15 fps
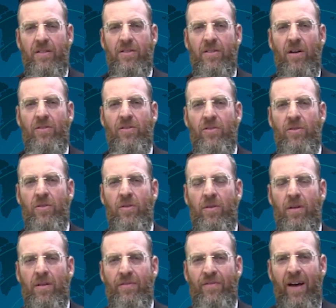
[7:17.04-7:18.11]
so
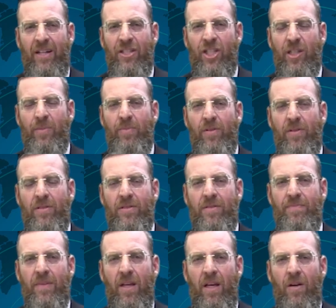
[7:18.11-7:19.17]
too
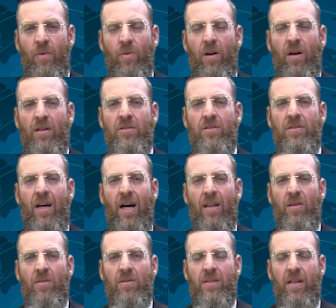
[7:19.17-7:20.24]
vegetables will also not
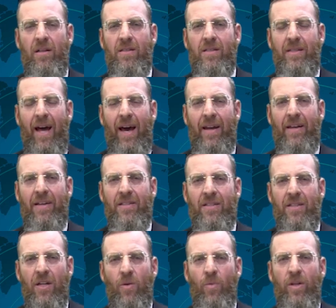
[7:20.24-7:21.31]
lose their
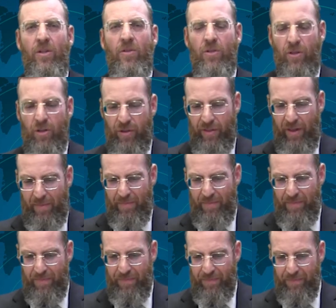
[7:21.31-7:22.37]
status when you cook
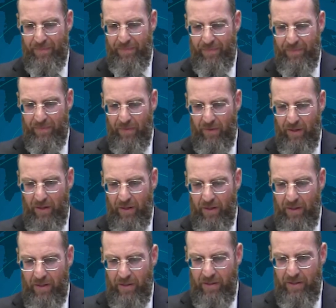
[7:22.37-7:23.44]
them.
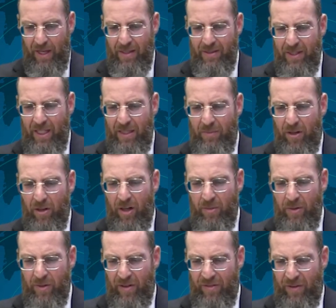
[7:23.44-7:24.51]
Says the Gemara
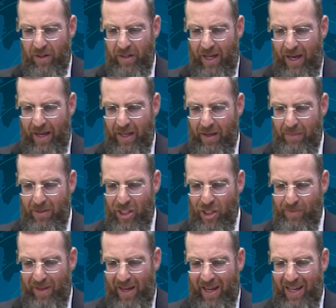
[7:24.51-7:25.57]
Amar Ravonai
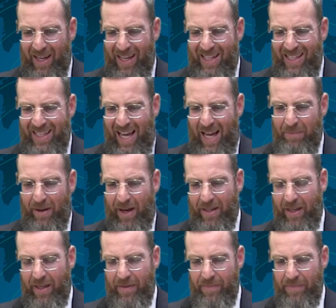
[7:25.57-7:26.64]
Mishmei de
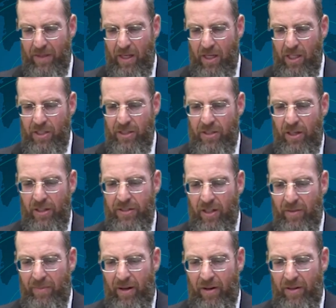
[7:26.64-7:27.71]
Abaye. That